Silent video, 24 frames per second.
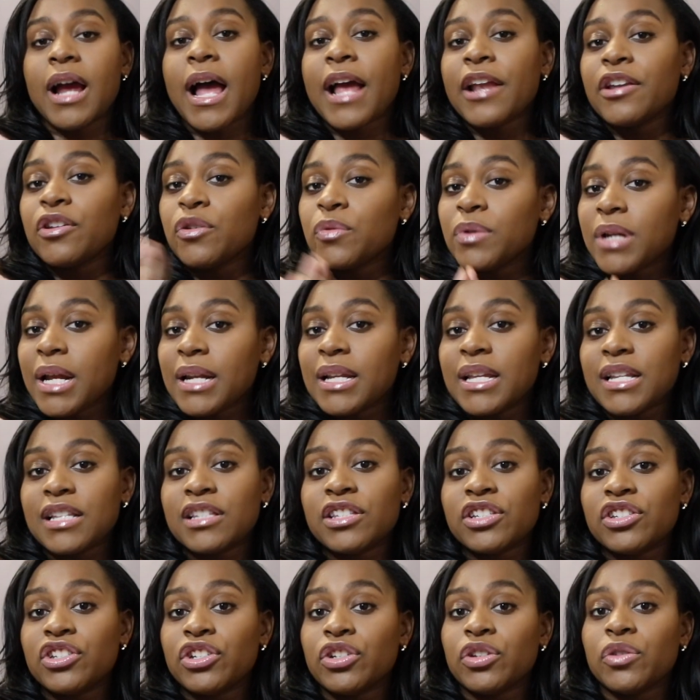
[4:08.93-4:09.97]
I knew what I needed
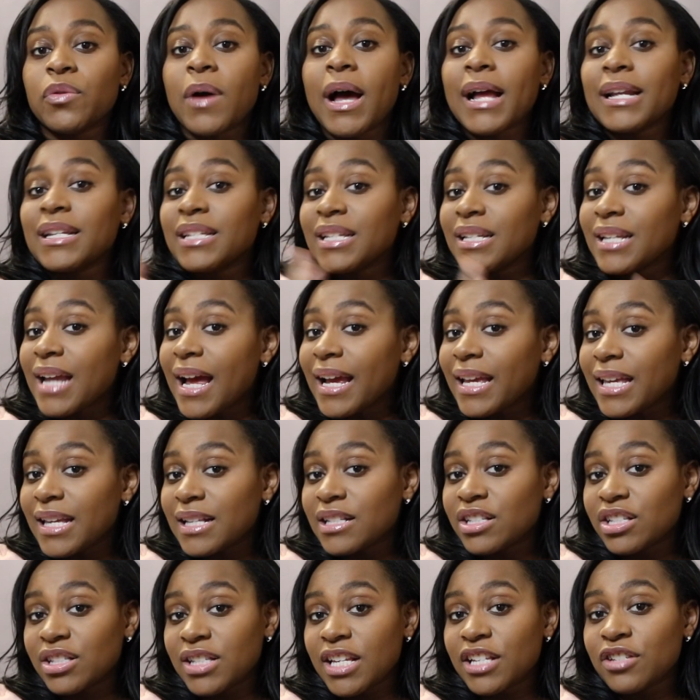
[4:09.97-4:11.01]
to do. I did not
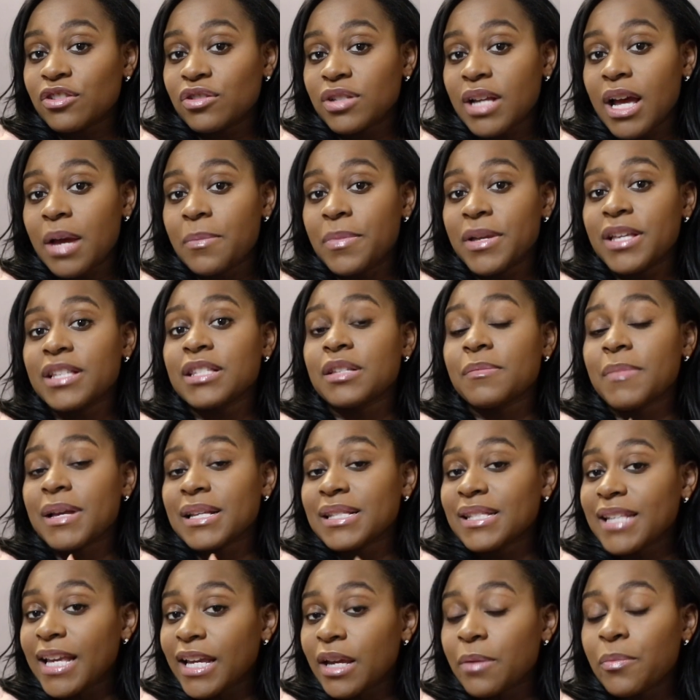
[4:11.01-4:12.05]
get gestational diabetes in my
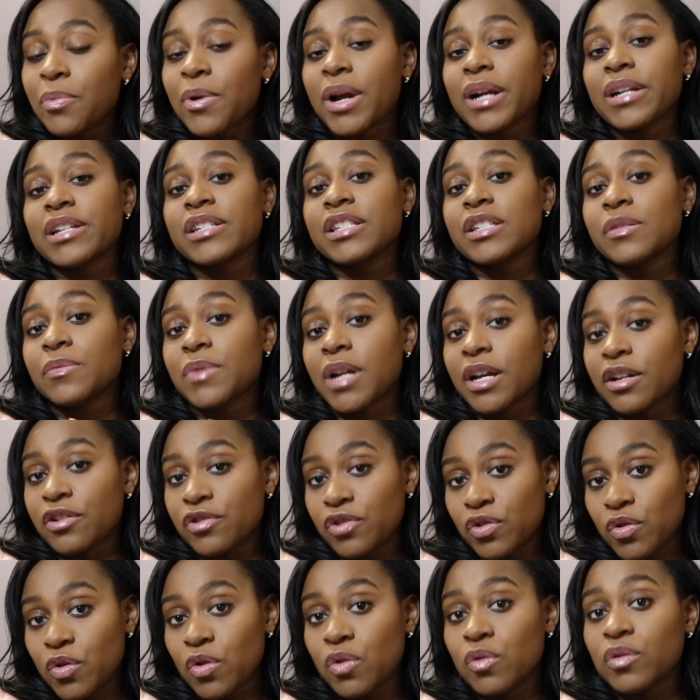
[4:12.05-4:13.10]
second pregnancy when I
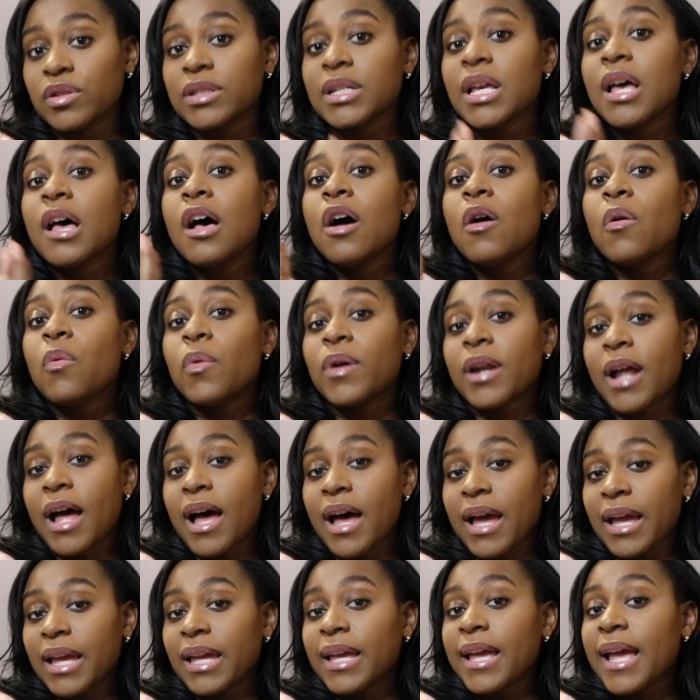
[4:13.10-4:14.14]
controlled what
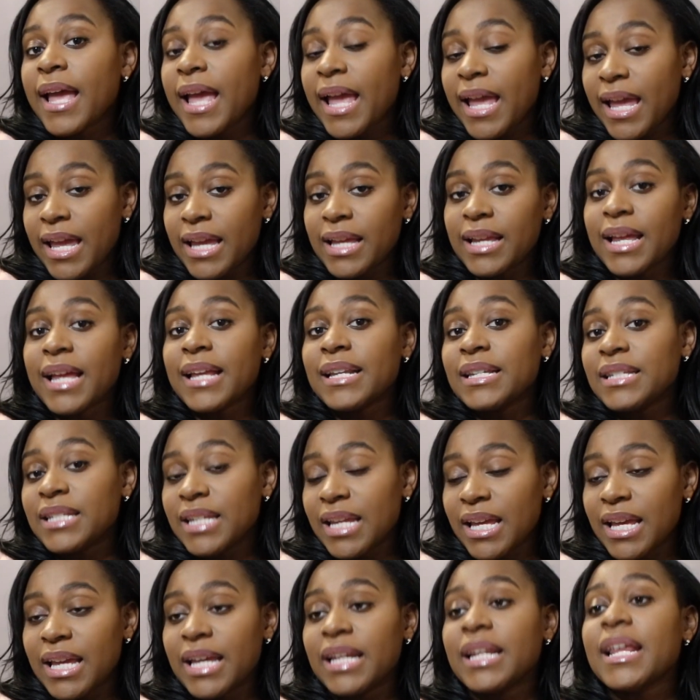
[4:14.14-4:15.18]
I ate and
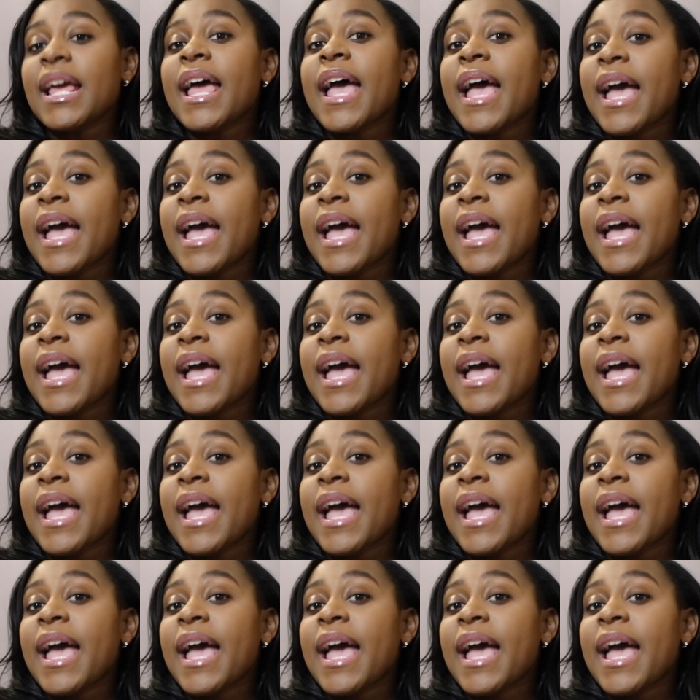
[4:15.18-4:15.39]
did.